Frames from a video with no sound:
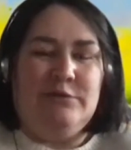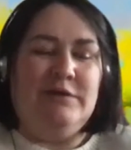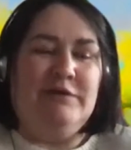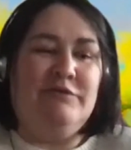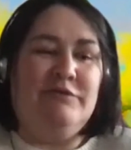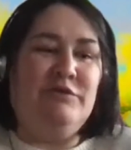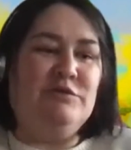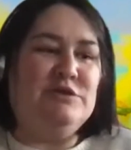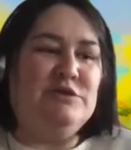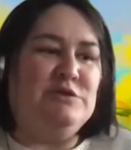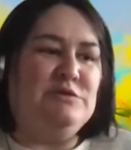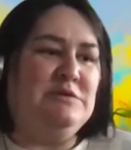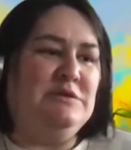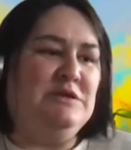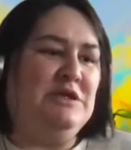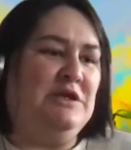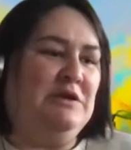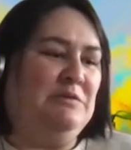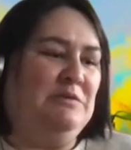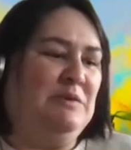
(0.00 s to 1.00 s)
And if you do,
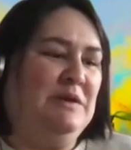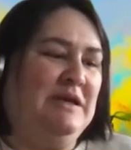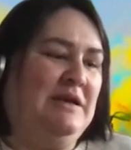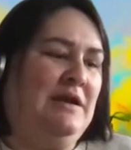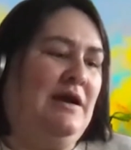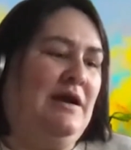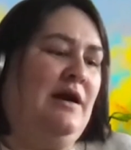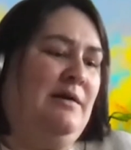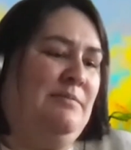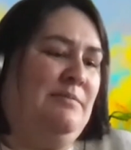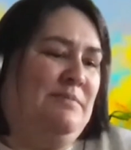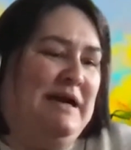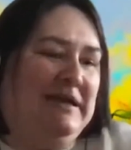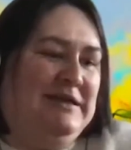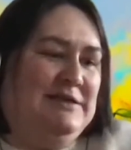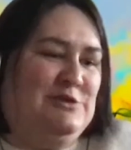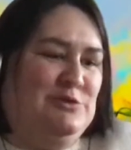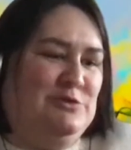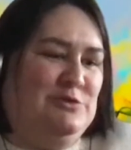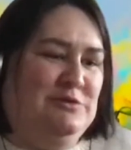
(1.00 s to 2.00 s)
you know, we can hark back
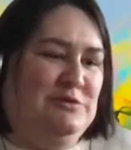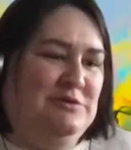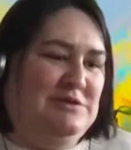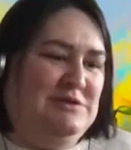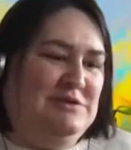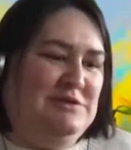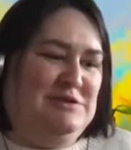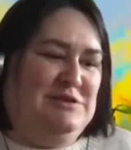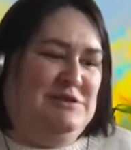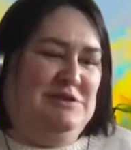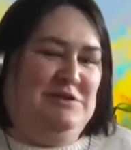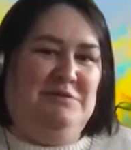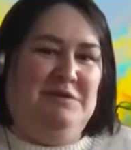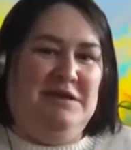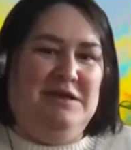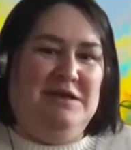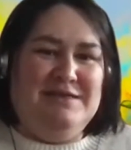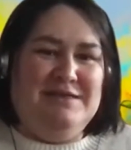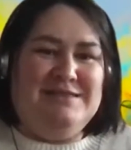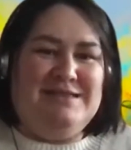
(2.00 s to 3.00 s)
and talk to
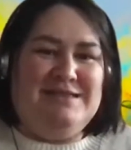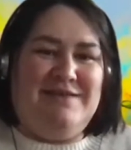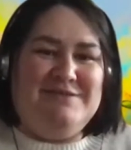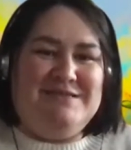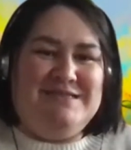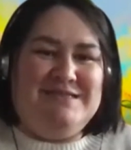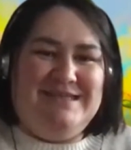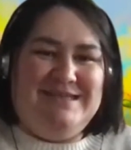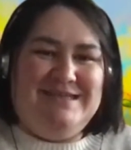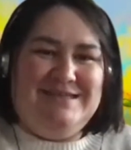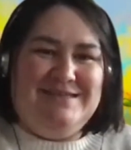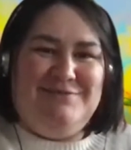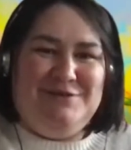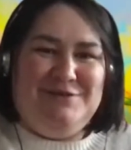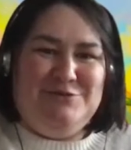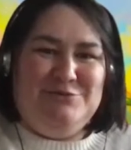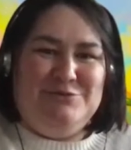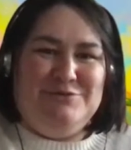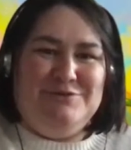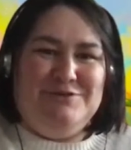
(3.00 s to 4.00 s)
17
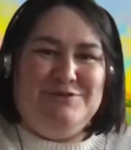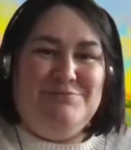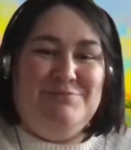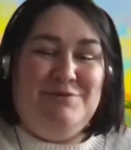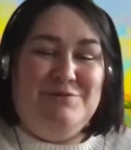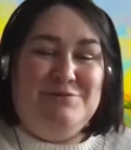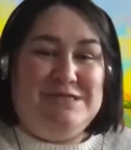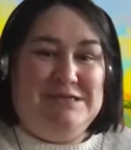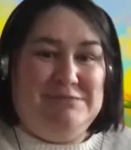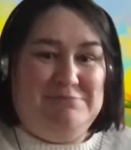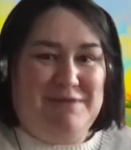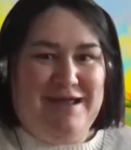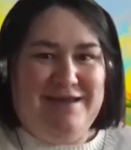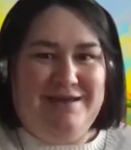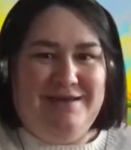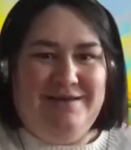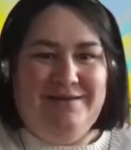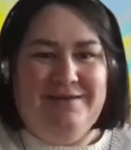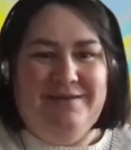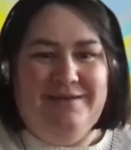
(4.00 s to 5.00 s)
individuals, mostly
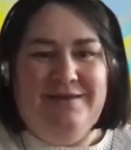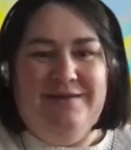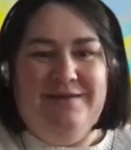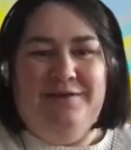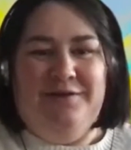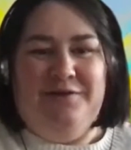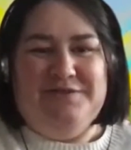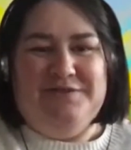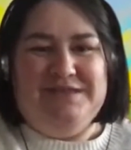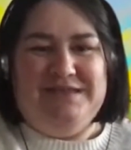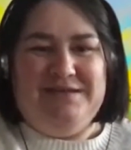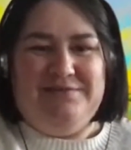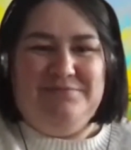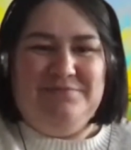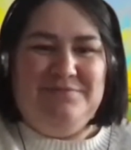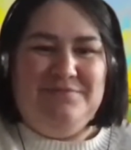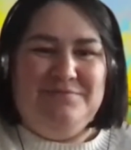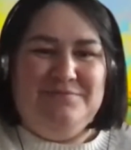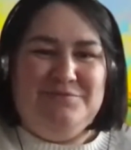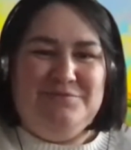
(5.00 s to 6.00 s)
men. Obviously, I'm
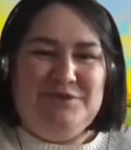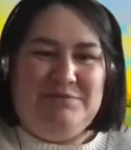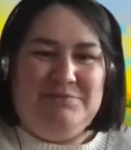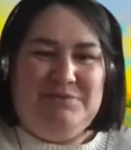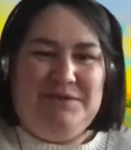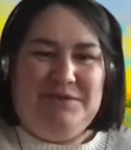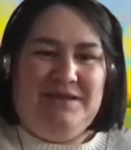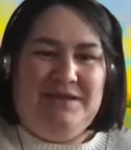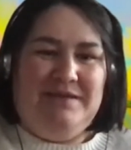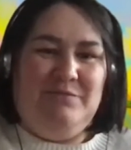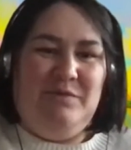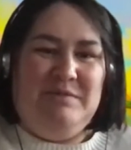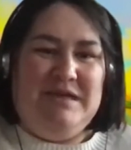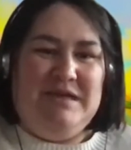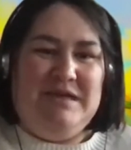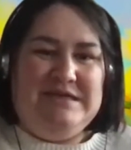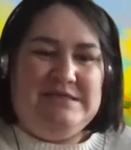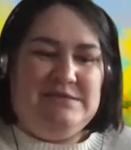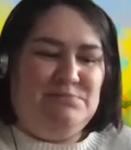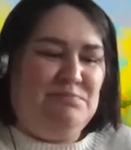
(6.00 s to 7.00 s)
championing the
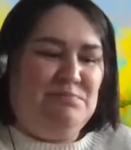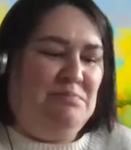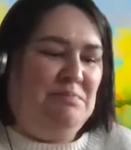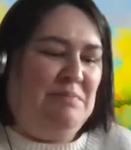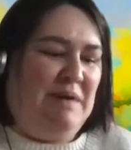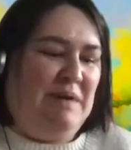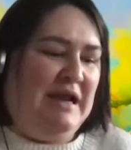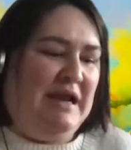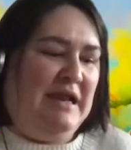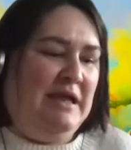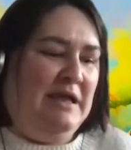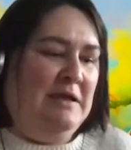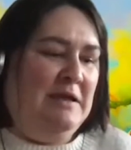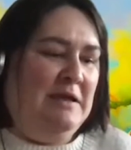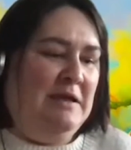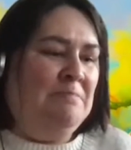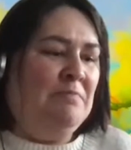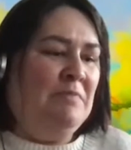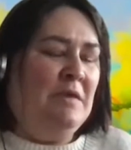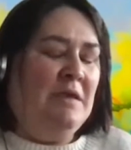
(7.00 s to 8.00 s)
women's banner.
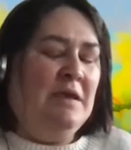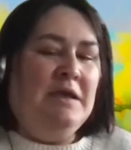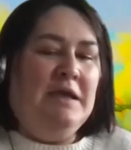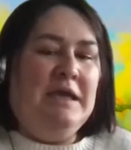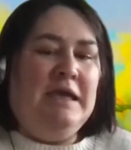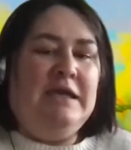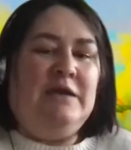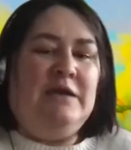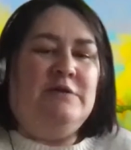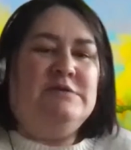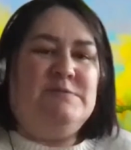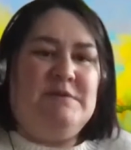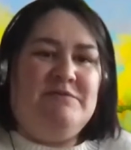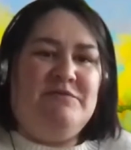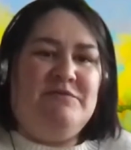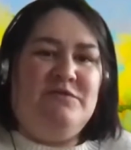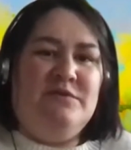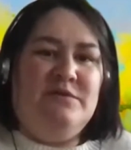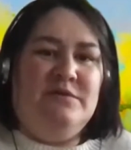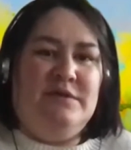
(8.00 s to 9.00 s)
It goes a bit
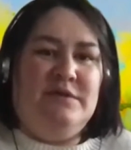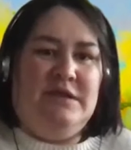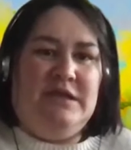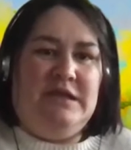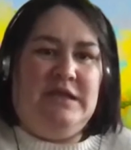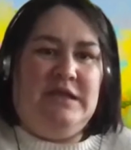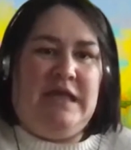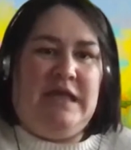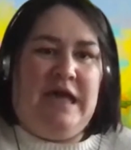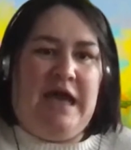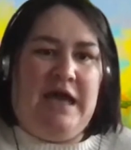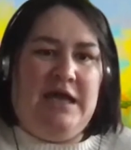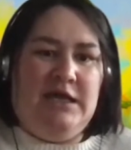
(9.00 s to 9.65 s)
further than that.